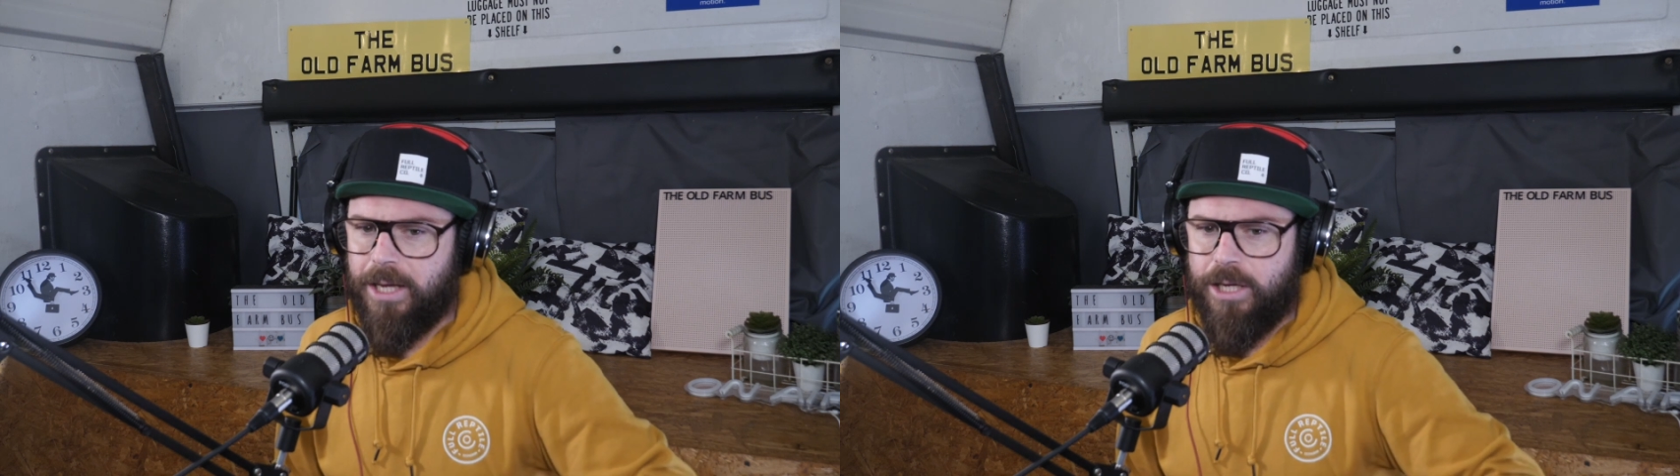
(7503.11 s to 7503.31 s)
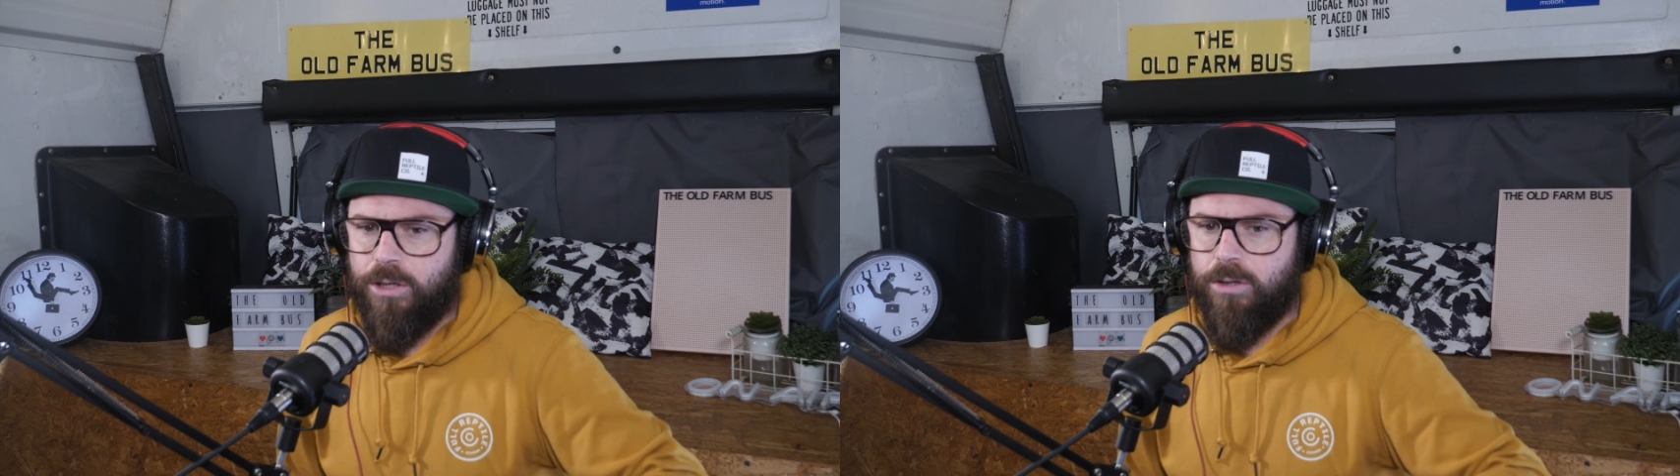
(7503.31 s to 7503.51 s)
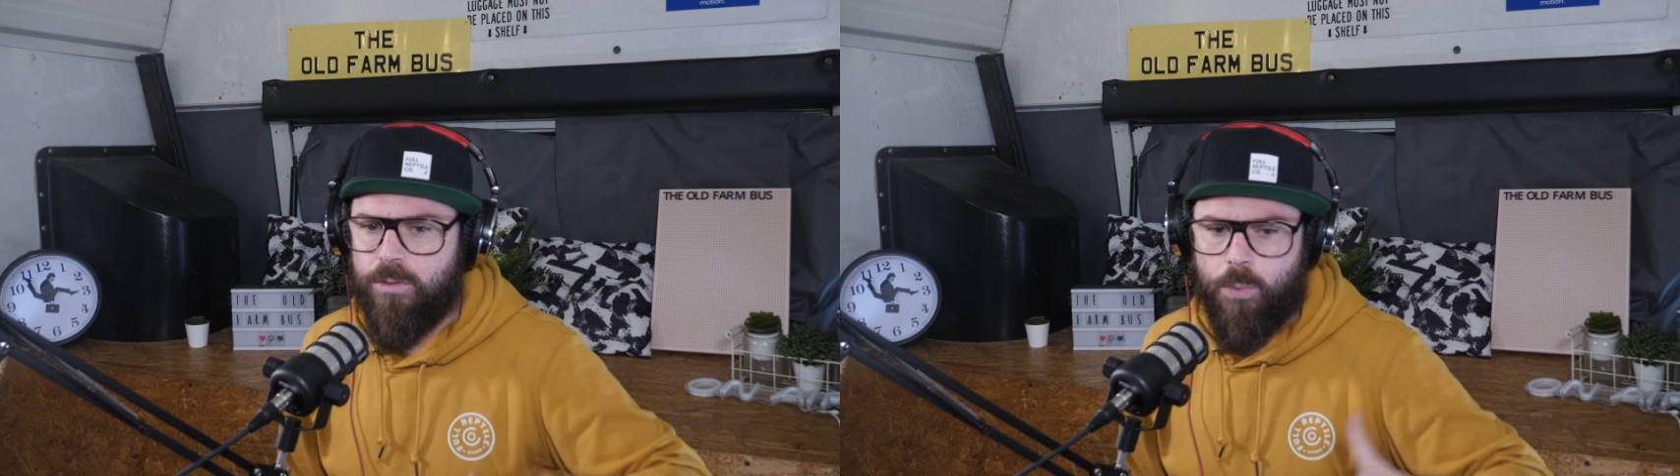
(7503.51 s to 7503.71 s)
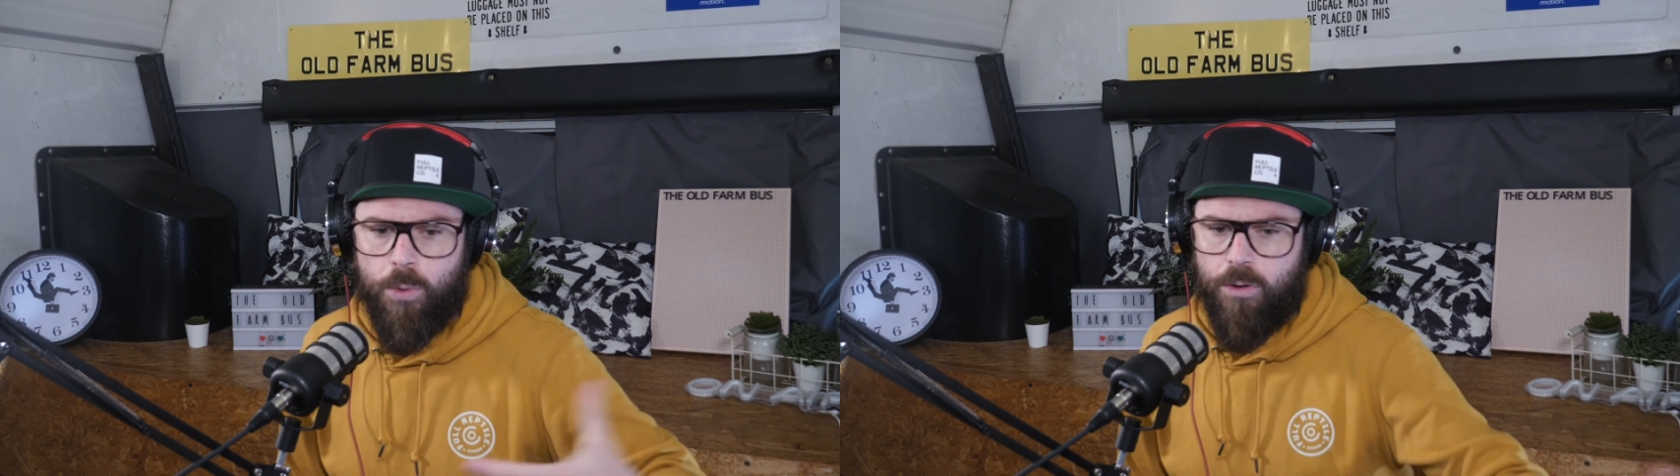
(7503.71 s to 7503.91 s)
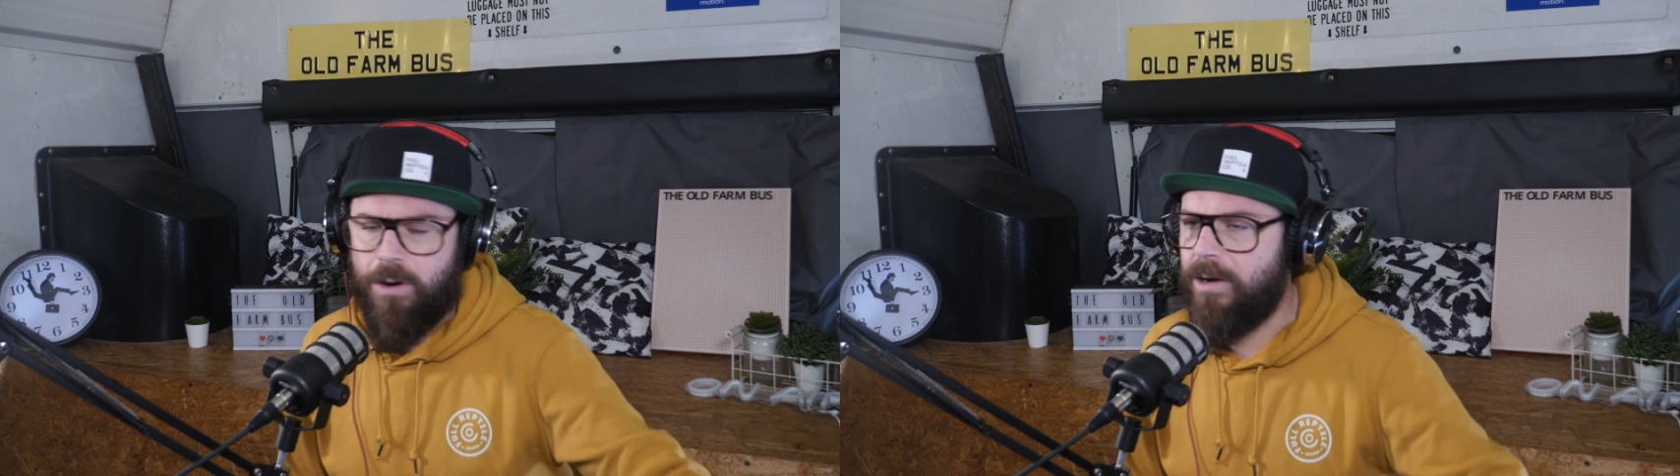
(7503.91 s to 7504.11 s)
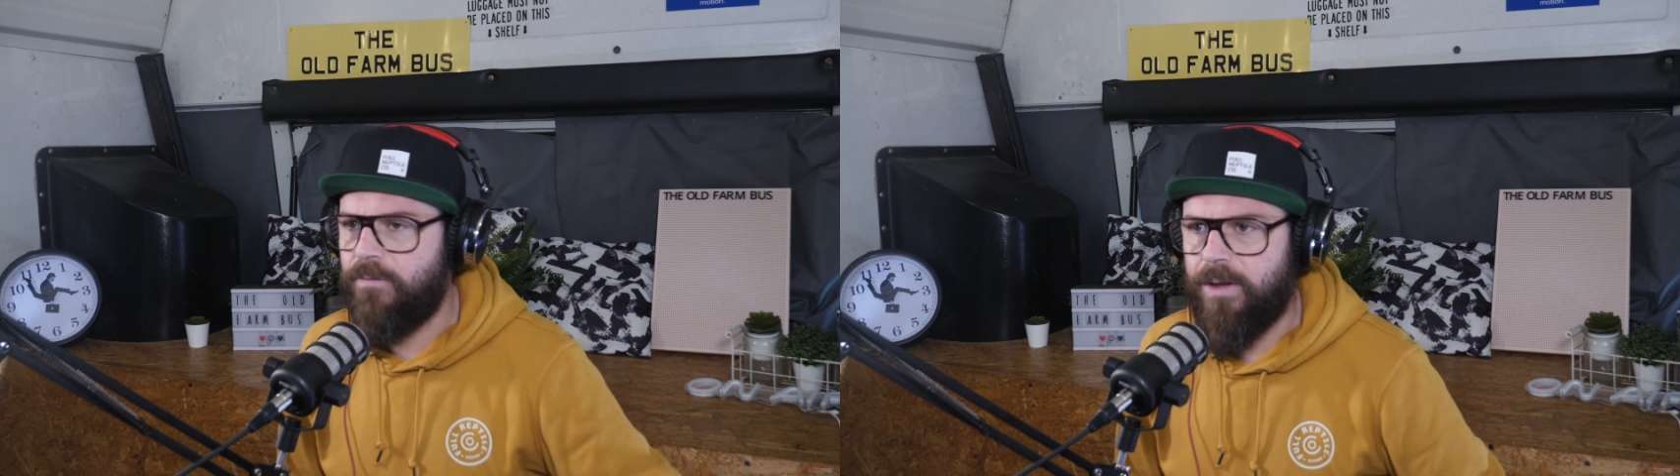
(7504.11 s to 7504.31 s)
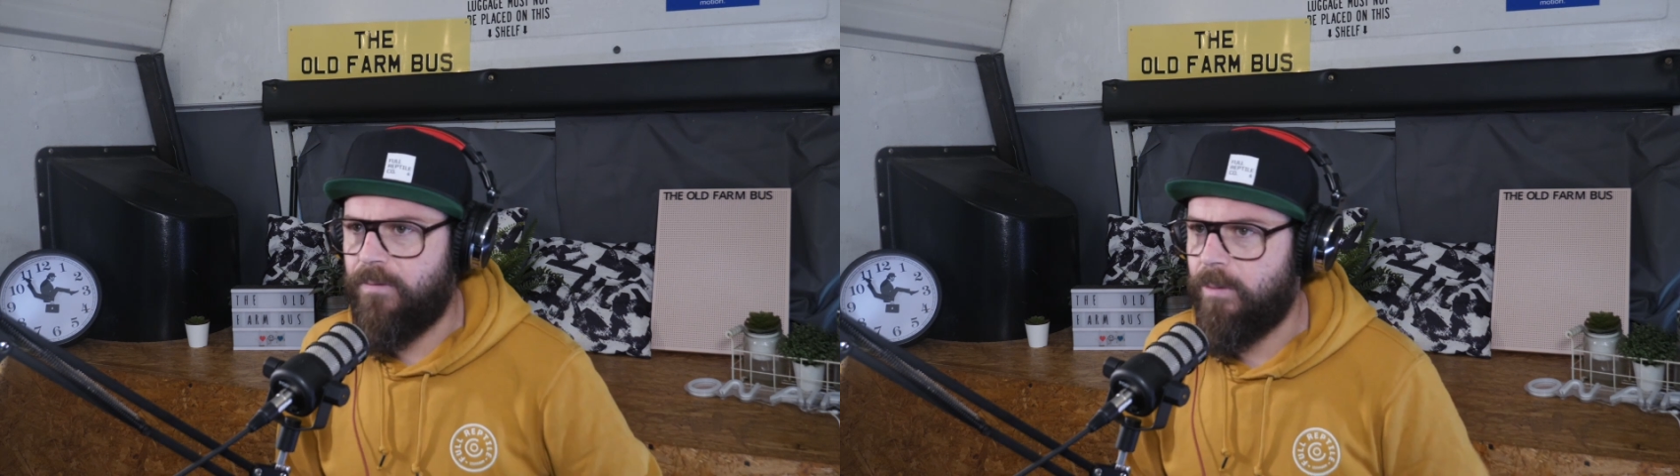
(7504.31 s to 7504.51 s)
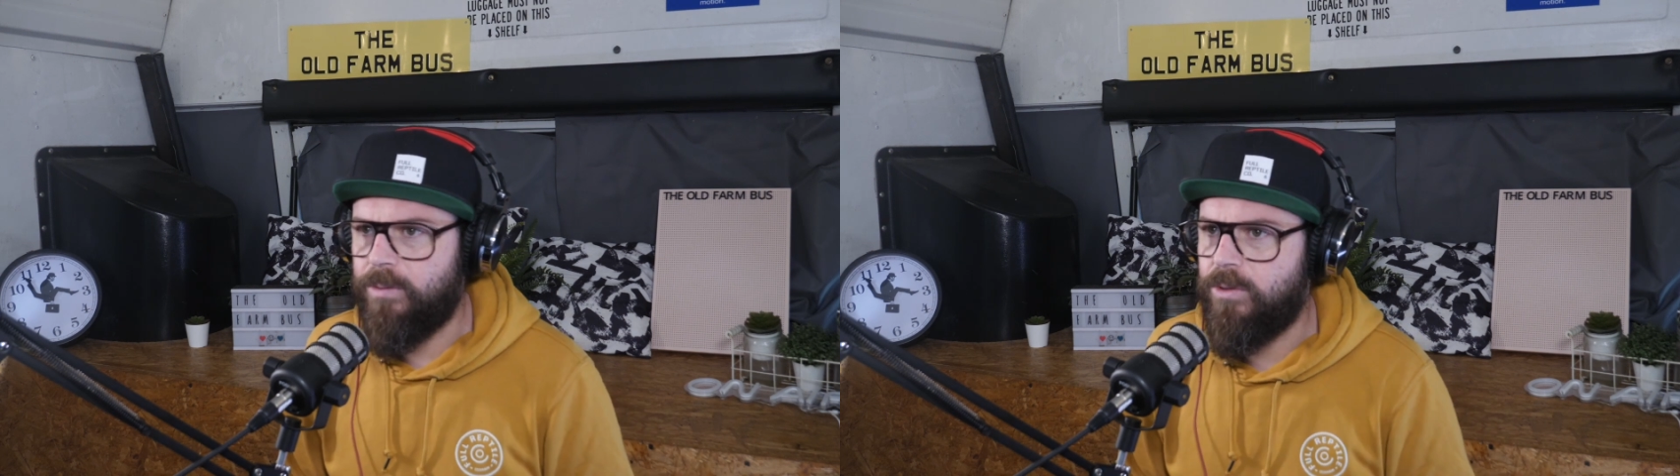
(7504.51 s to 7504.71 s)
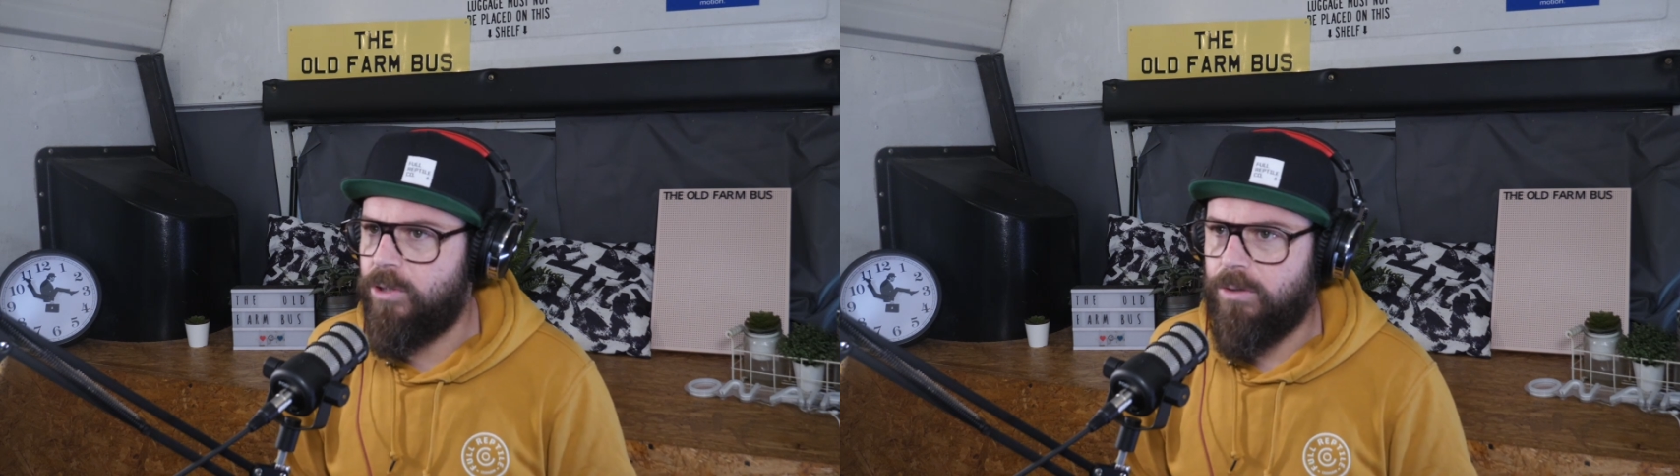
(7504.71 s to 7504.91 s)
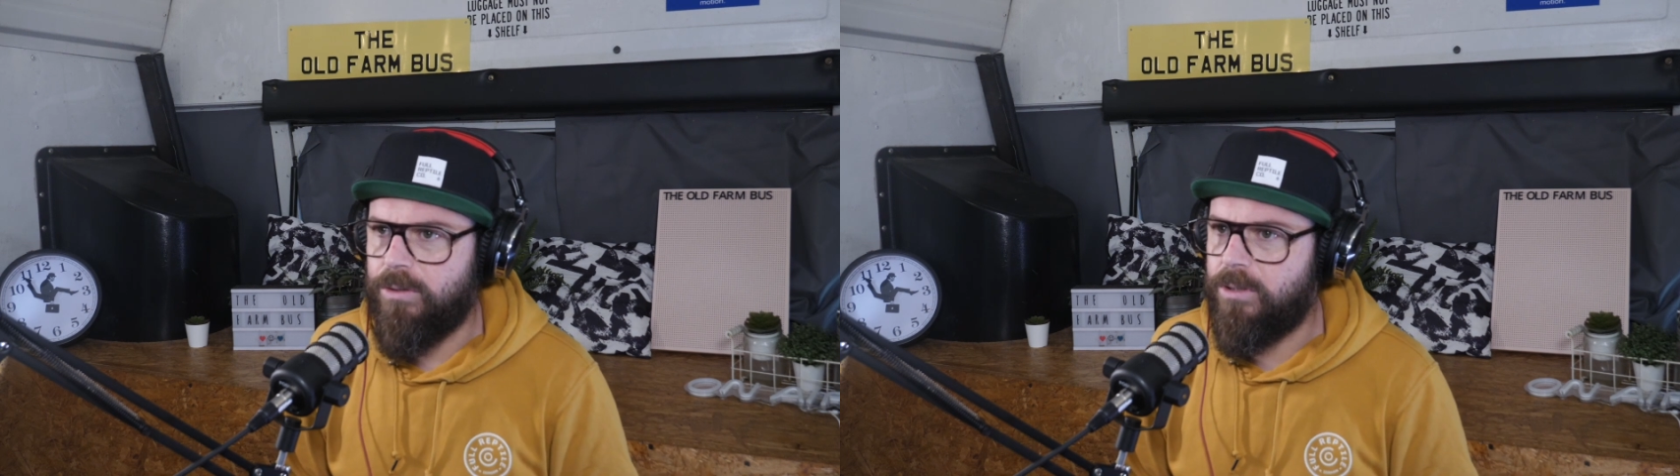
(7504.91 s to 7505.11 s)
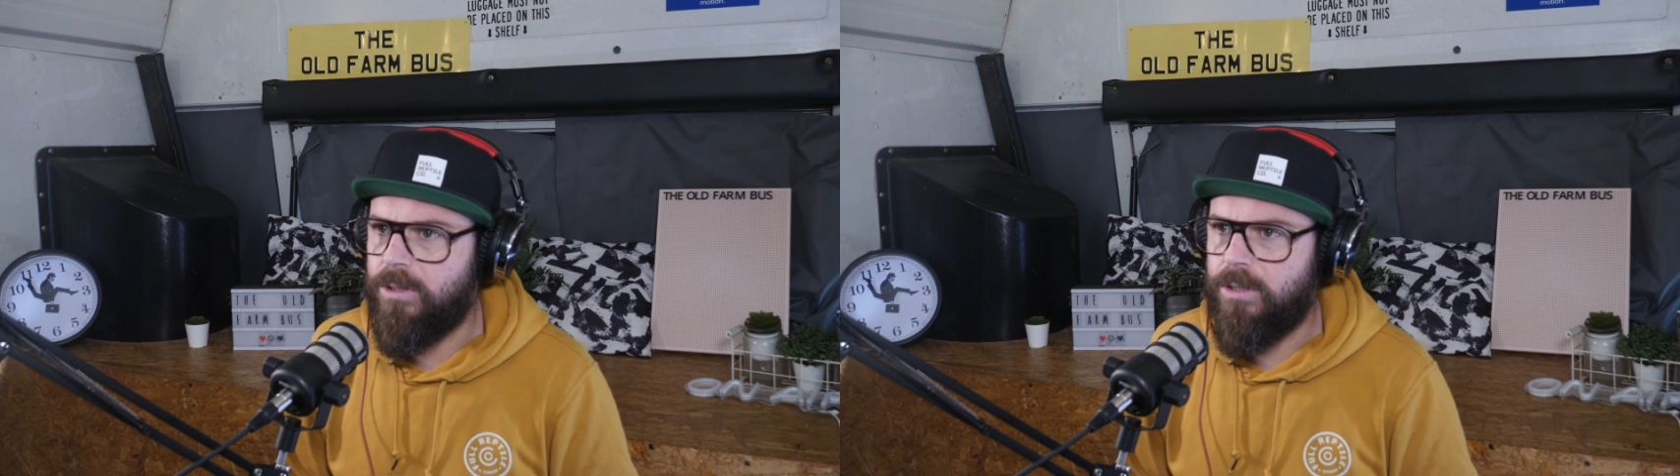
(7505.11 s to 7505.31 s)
you could walk around in flip-flops and shorts.